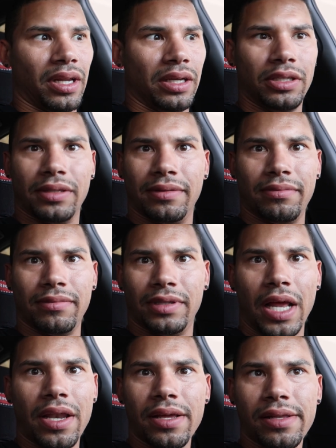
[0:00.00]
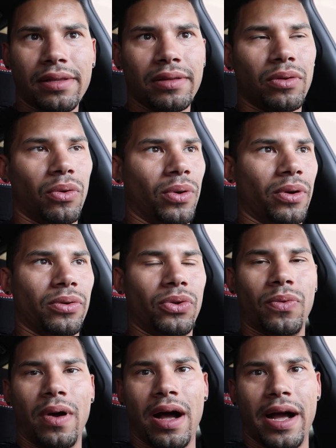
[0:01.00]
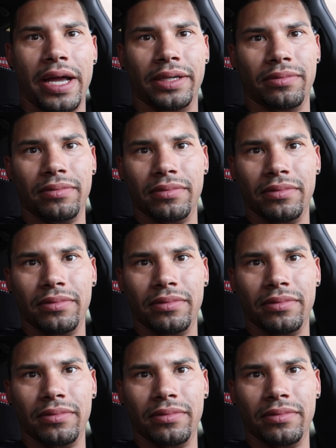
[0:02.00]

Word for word: and just send it? Or do I,